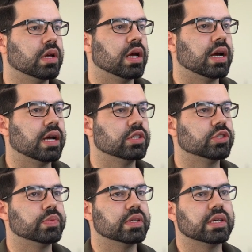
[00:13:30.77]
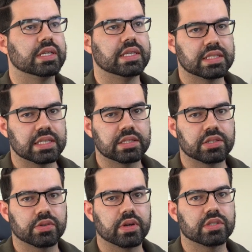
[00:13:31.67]
It should be an easy
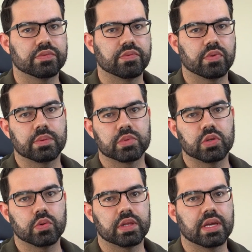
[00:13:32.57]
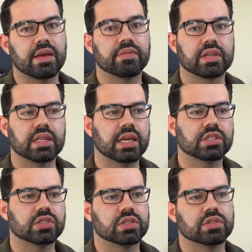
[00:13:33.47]
integration for them to do it. They have the
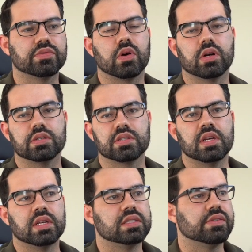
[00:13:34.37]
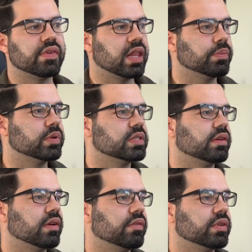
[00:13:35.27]
connections as far as developers and
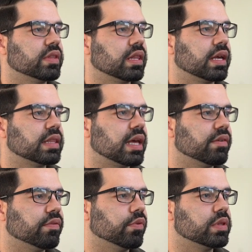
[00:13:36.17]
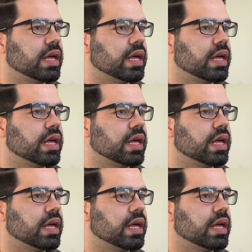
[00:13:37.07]
everything like that for that